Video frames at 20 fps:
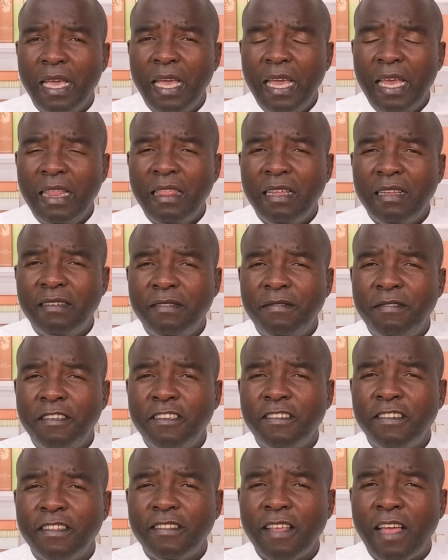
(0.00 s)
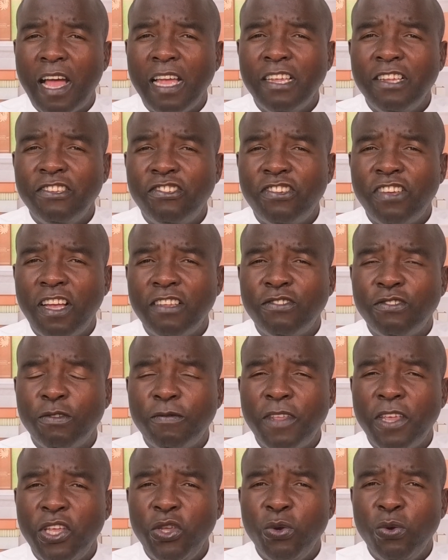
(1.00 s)
And the divisions are in charge
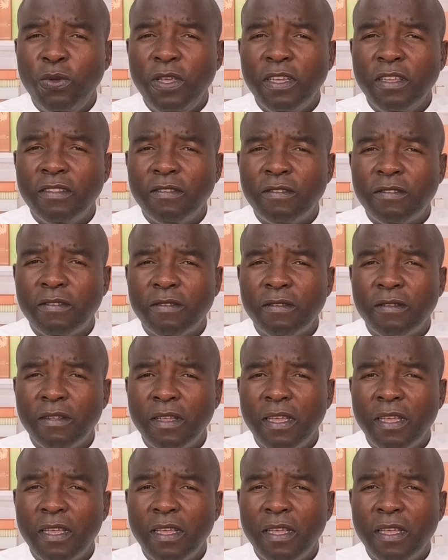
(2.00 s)
of the unions.